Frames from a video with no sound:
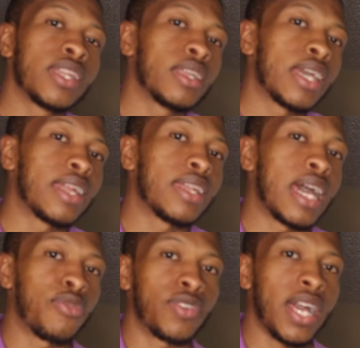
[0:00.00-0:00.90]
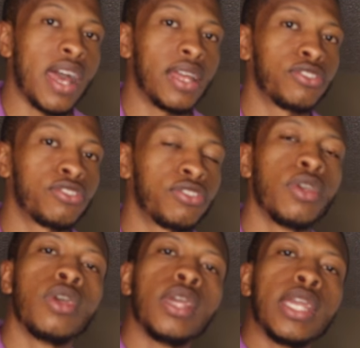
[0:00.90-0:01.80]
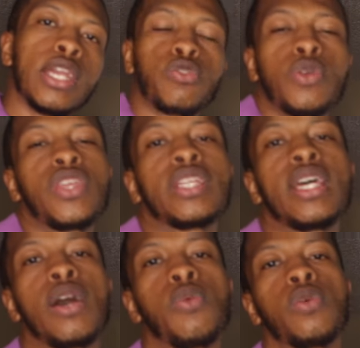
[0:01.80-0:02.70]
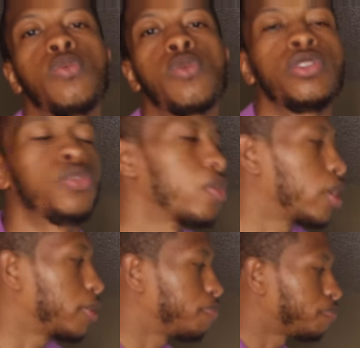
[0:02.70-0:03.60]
gotten out of college. Here's one thing that I want to warn you on.